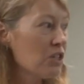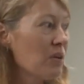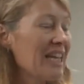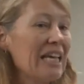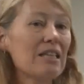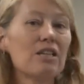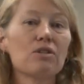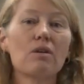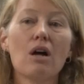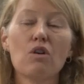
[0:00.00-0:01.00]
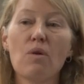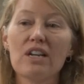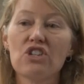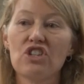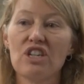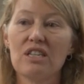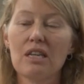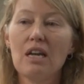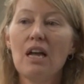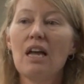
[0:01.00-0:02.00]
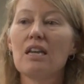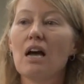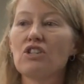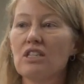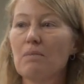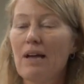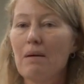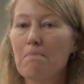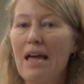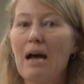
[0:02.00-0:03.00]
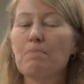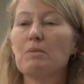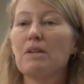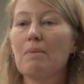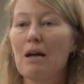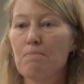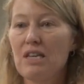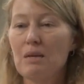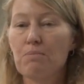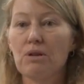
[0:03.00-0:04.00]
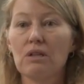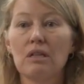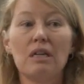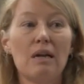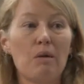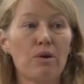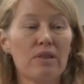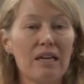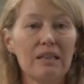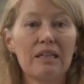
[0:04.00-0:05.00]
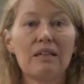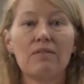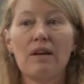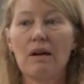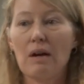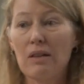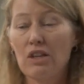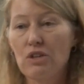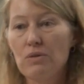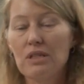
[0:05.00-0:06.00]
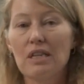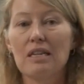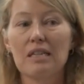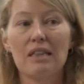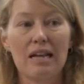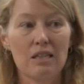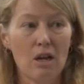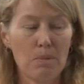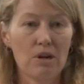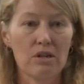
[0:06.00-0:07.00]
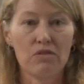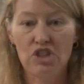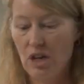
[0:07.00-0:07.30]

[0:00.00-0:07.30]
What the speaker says: So again, these are all questions, not just about maps, but about people, where they live, how they use things, and that's all part of